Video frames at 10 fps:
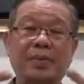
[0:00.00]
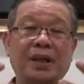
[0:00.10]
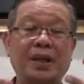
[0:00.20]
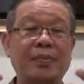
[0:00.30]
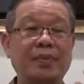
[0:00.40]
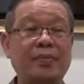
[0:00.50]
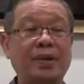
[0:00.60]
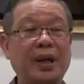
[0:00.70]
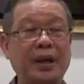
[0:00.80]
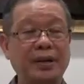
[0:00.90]
It becomes
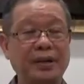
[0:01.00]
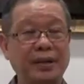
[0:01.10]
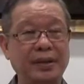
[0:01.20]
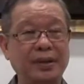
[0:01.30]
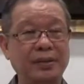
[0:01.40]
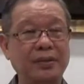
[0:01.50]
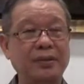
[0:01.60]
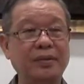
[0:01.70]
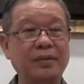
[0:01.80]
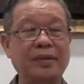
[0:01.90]
bright.
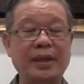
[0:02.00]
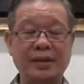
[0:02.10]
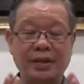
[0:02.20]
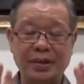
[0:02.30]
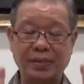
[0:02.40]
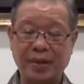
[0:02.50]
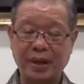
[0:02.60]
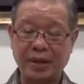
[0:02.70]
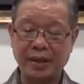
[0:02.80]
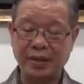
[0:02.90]
You like see
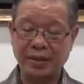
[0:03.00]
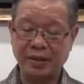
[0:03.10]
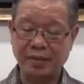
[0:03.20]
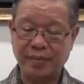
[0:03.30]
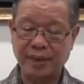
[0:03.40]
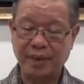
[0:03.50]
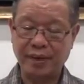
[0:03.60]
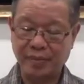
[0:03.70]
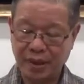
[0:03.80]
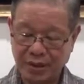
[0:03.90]
brightness in your mind.
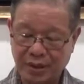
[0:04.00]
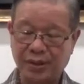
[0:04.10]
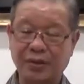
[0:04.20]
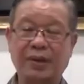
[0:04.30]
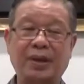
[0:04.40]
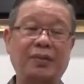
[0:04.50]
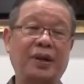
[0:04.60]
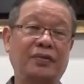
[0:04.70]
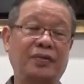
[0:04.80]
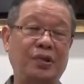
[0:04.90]
That means you are
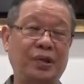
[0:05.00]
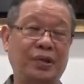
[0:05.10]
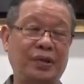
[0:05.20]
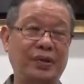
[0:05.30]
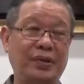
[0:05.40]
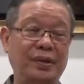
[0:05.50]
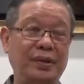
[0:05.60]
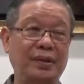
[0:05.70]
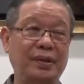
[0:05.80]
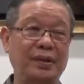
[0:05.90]
well focused.
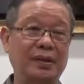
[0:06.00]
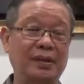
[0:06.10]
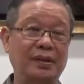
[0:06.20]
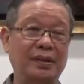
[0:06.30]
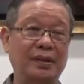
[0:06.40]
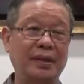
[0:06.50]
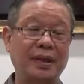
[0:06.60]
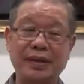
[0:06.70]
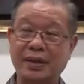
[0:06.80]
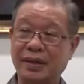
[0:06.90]

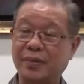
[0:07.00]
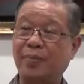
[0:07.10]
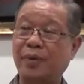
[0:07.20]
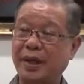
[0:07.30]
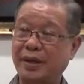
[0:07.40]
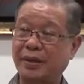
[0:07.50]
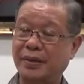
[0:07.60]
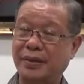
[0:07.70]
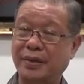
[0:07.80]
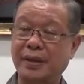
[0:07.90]
There is this
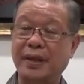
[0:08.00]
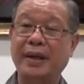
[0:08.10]
brightness.